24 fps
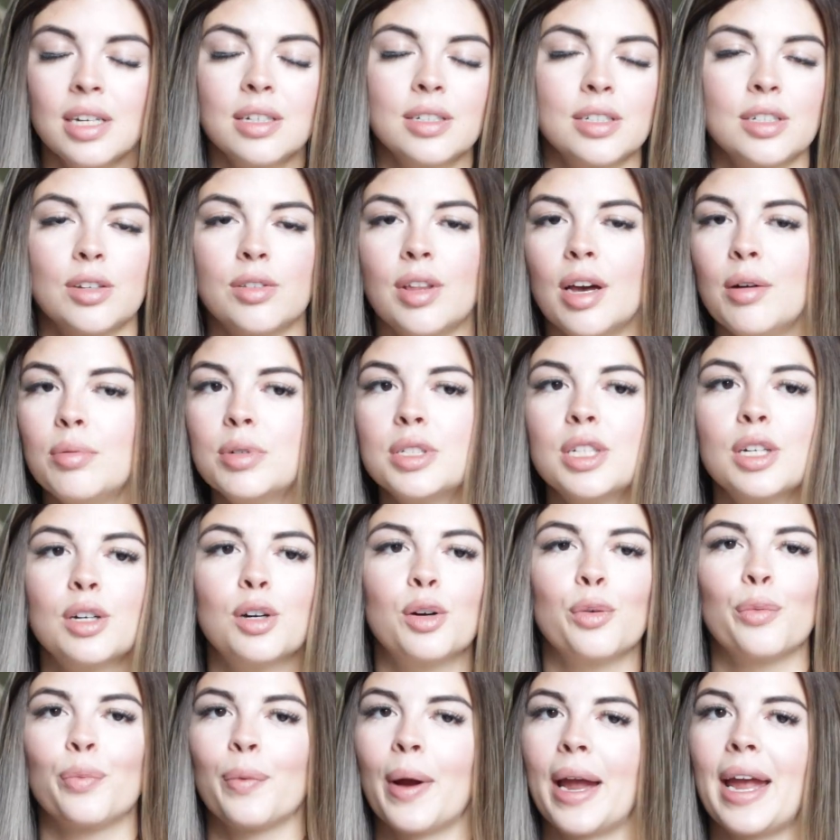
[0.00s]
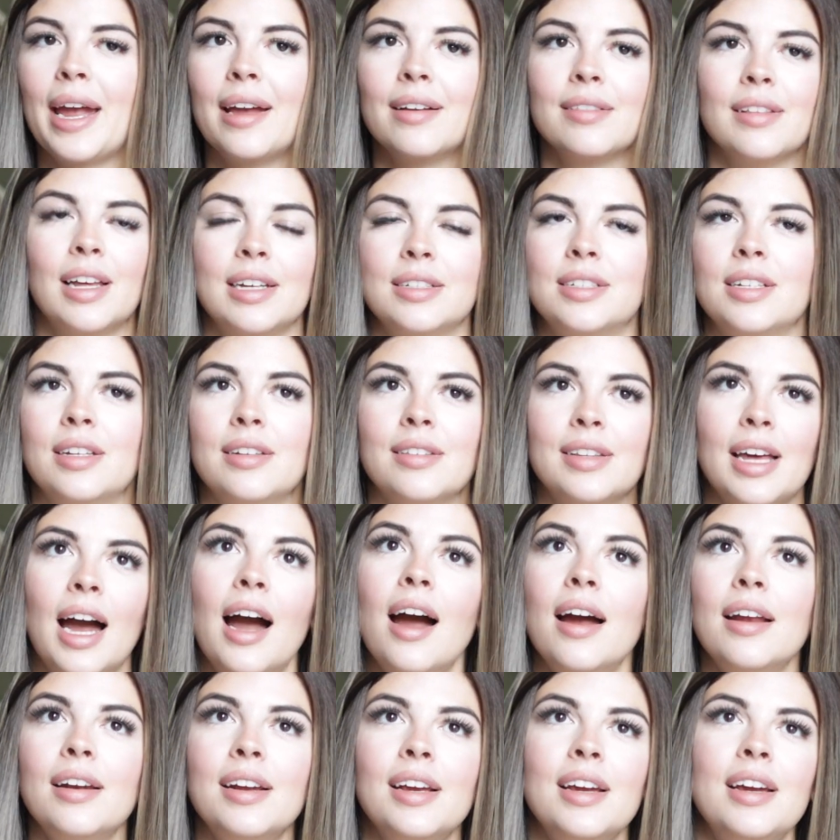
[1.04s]
So that was a great lesson.
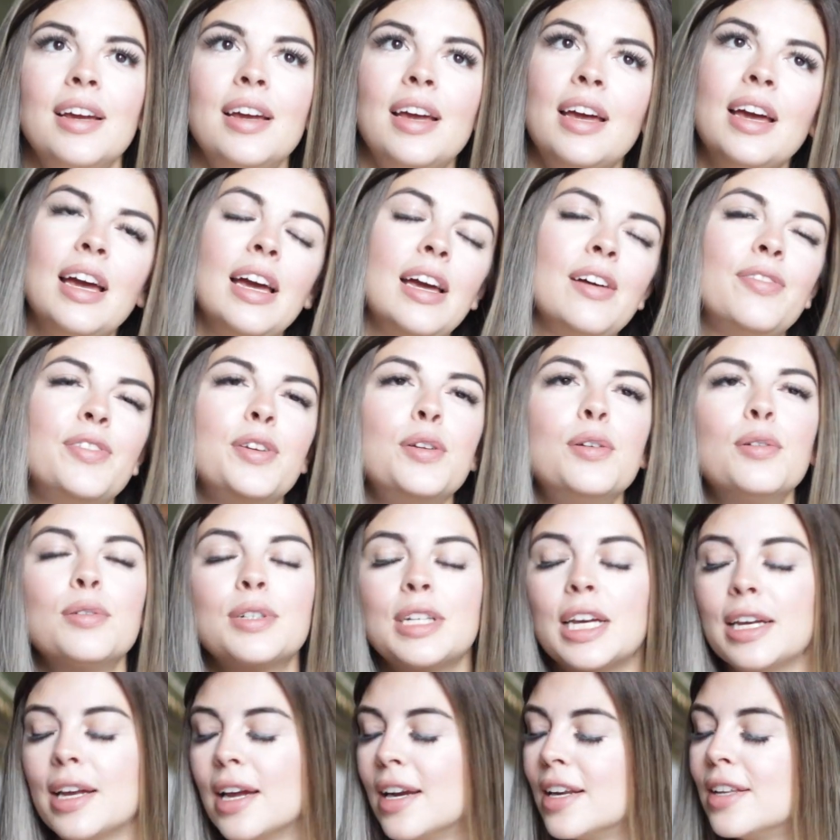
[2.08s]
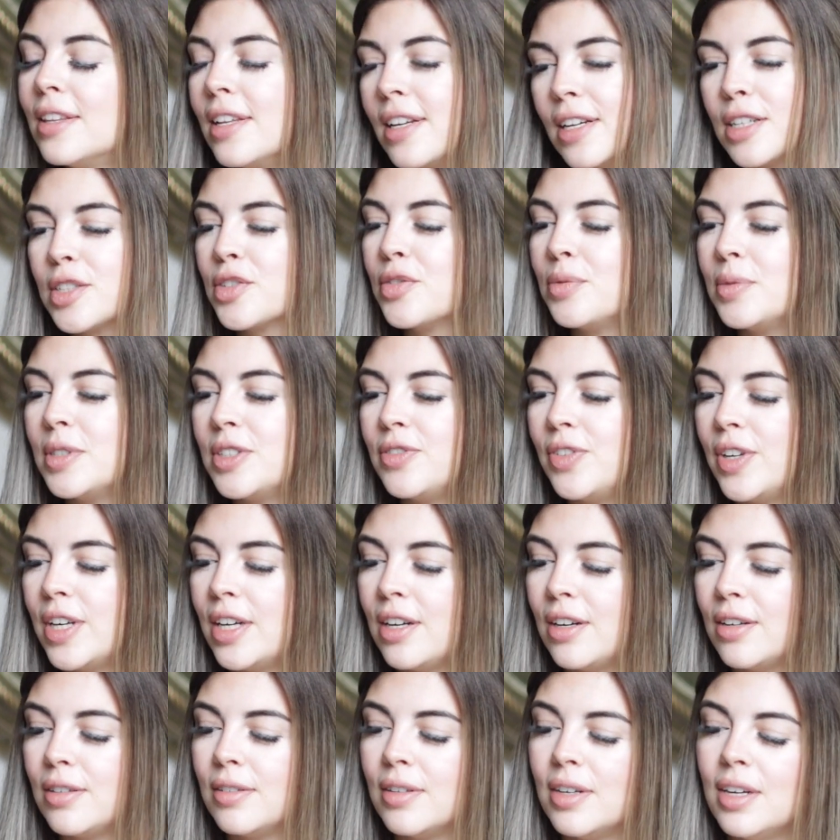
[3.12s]
That, if you don't take anything else from this
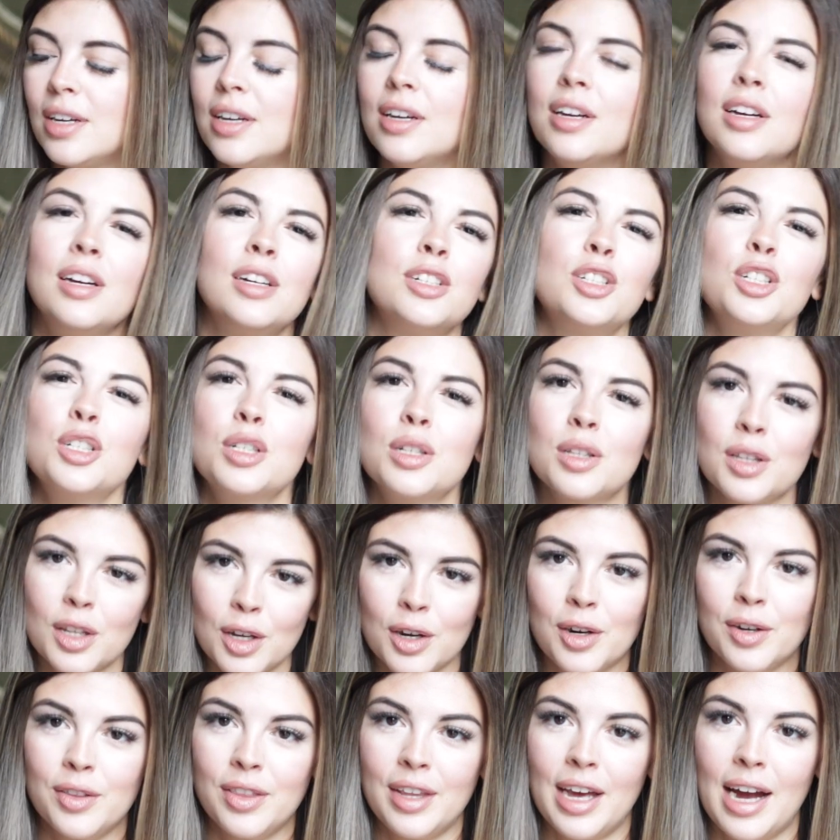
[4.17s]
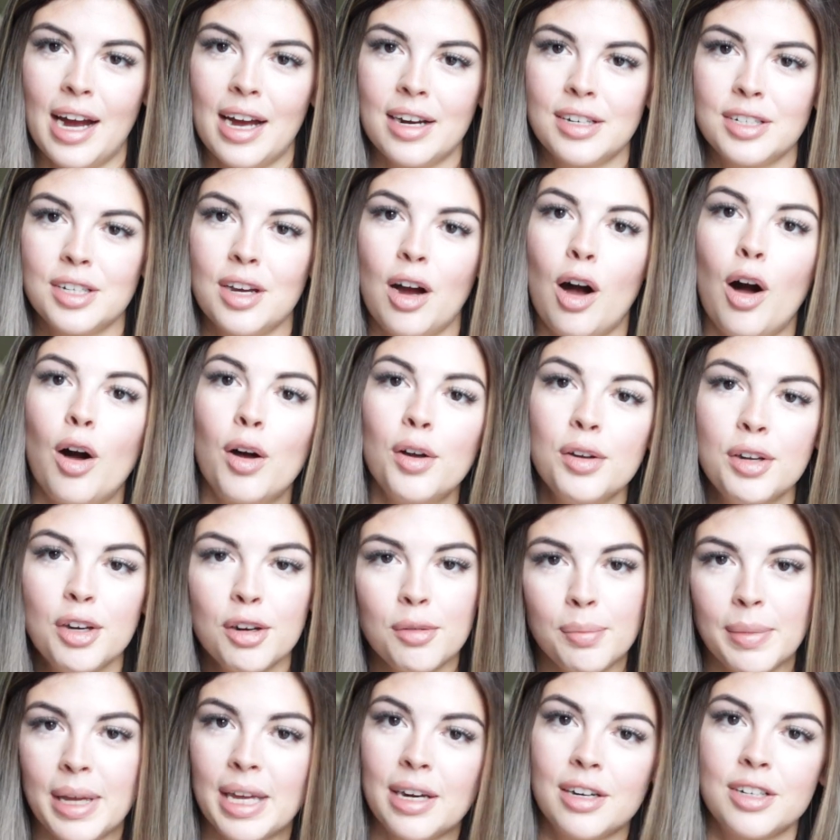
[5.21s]
video, just learn that. All your
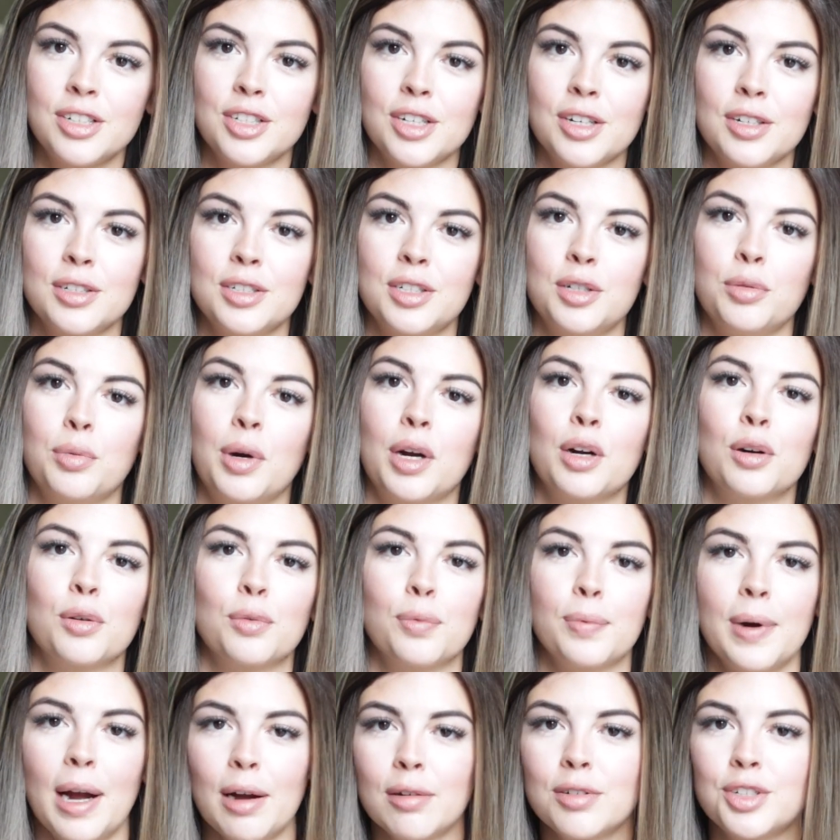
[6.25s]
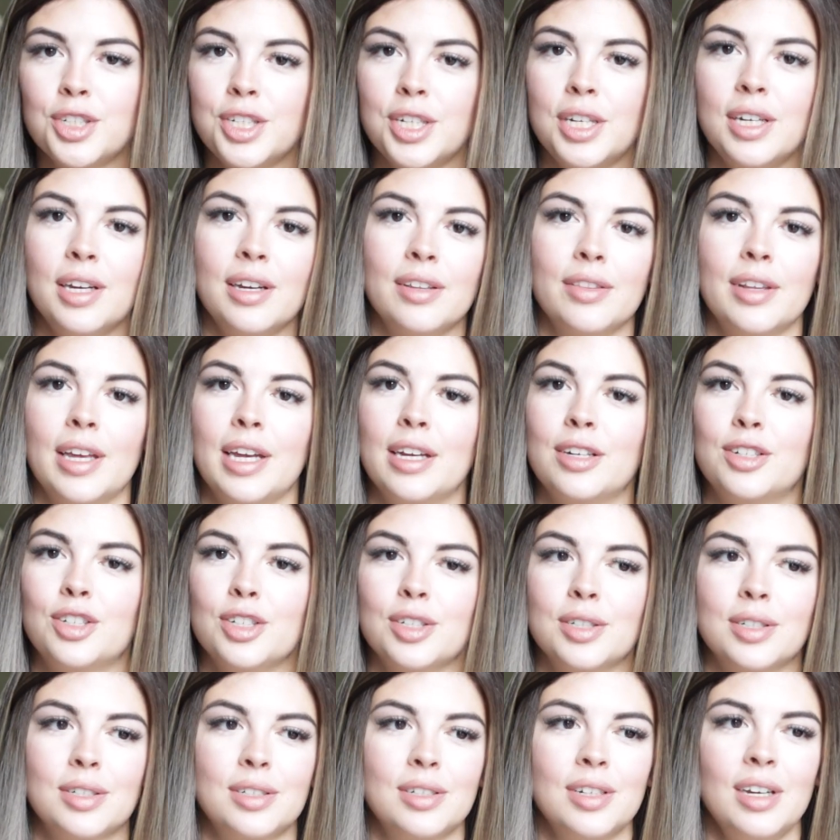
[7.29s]
managers who are grouchy and like
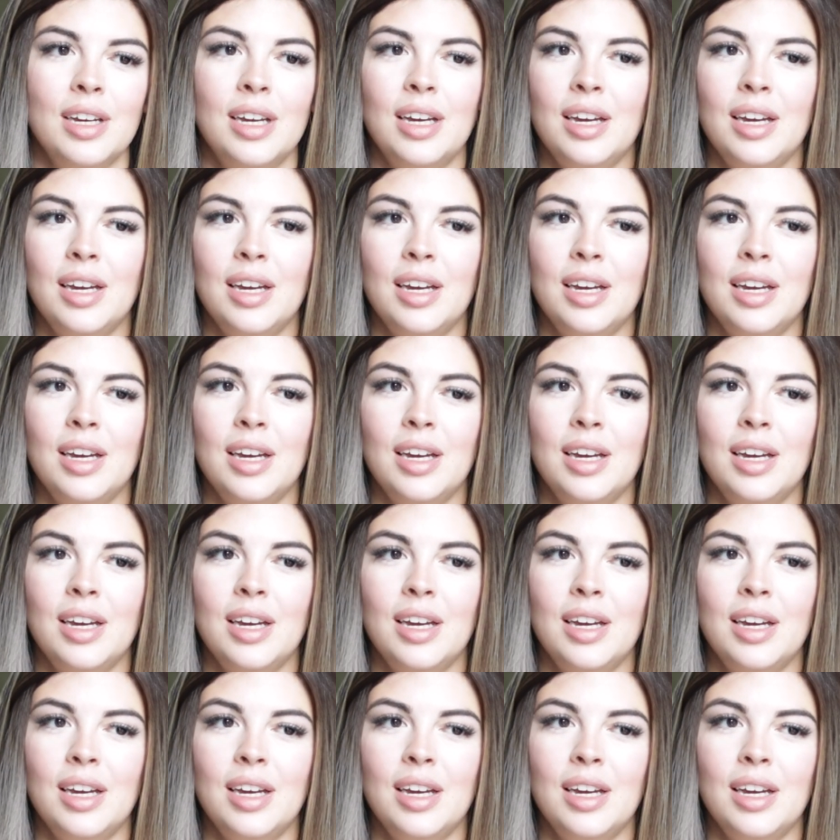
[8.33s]
just